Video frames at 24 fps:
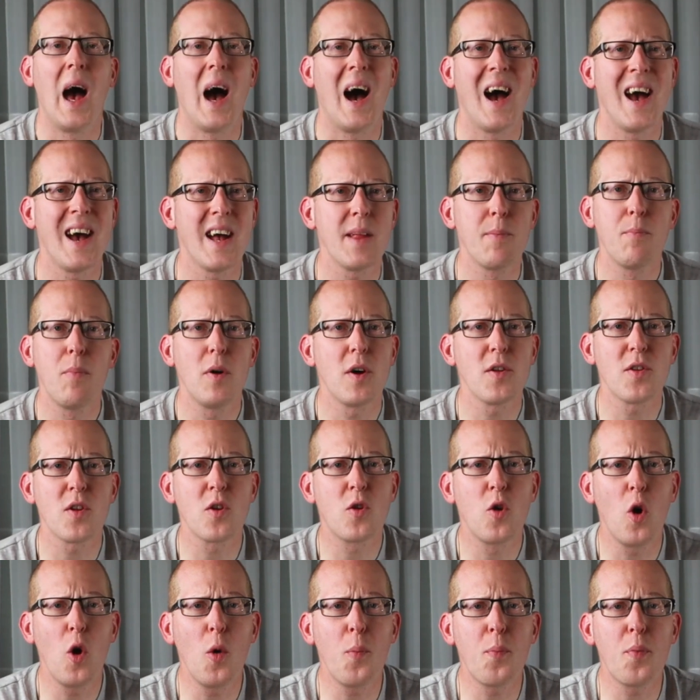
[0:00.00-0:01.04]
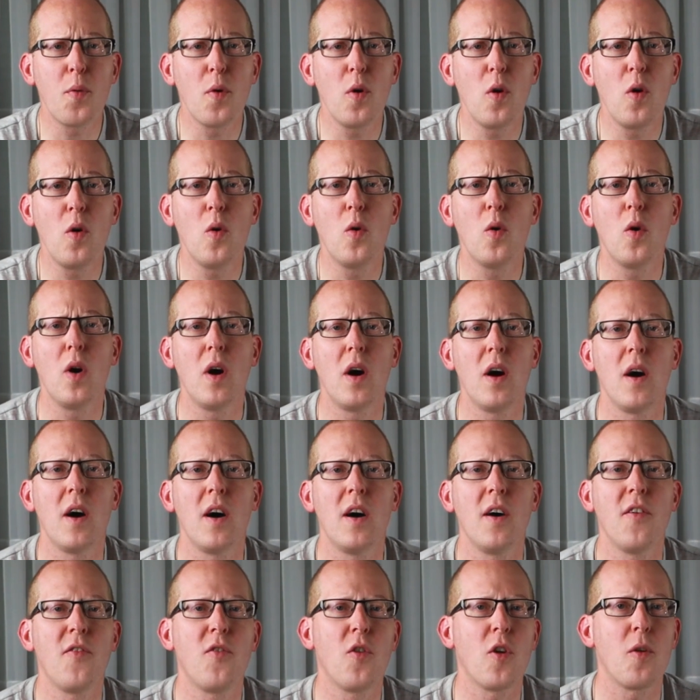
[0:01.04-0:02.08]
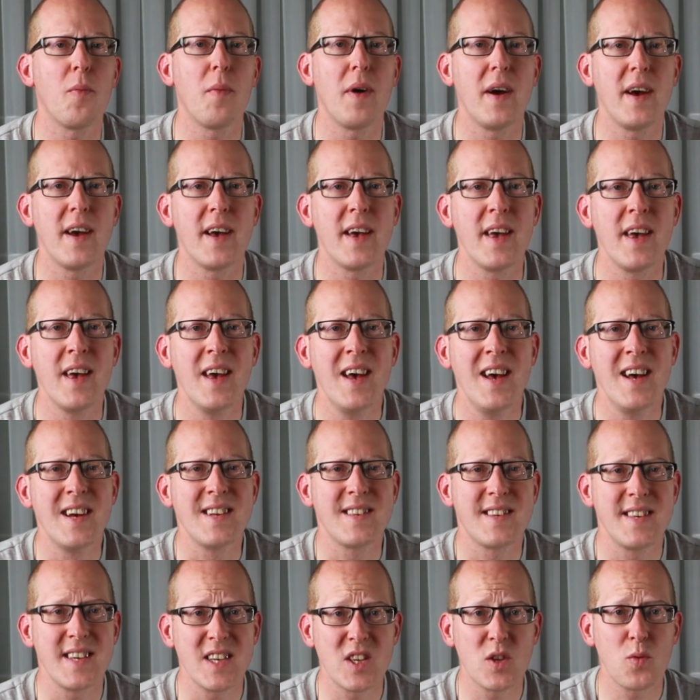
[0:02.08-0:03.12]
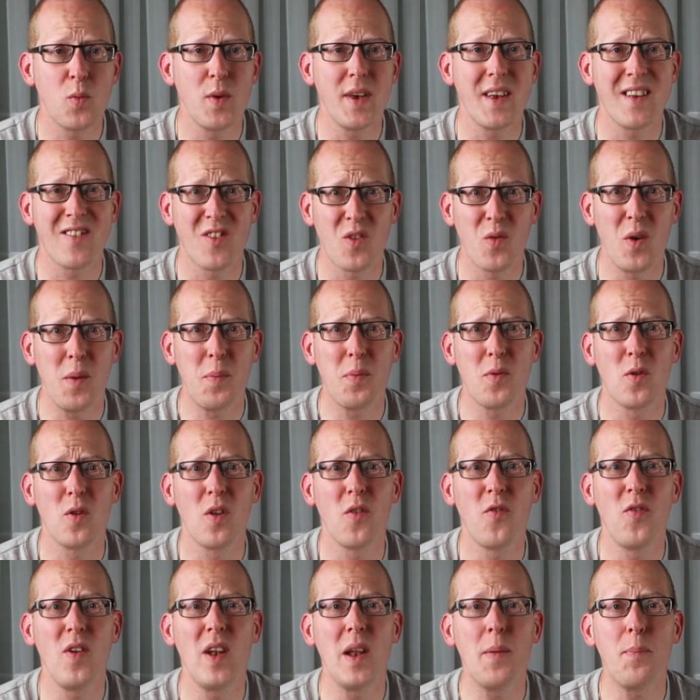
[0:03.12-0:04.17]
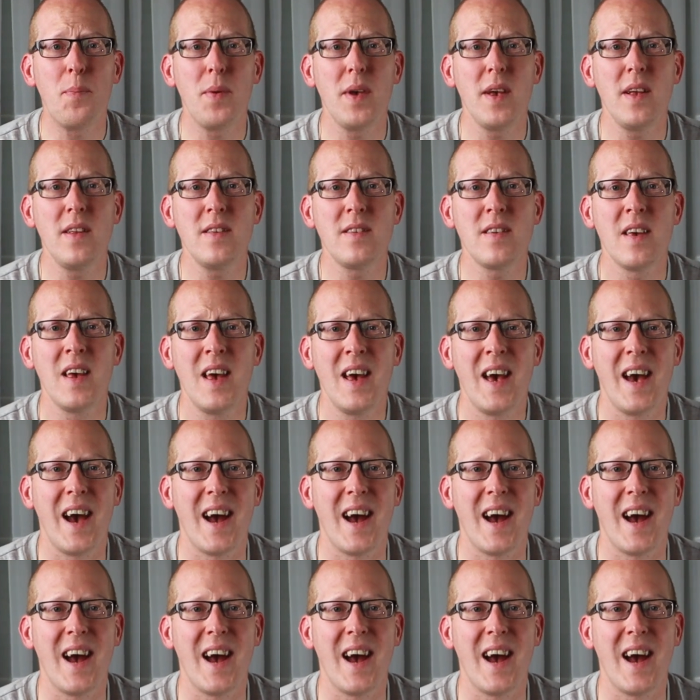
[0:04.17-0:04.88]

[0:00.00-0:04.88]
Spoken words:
I had bought a GoPro for my 6 weeks trips to the Philippines,